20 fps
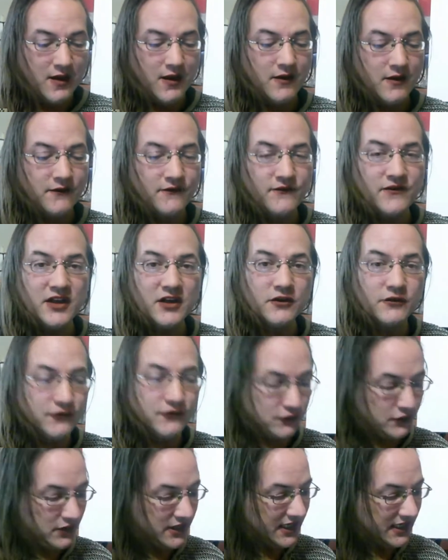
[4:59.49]
feel
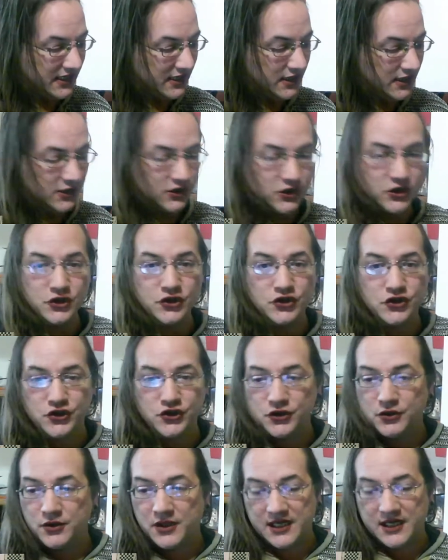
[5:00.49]
free to
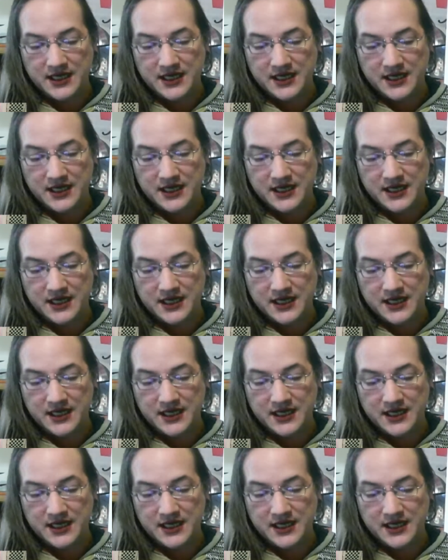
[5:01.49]
shoot it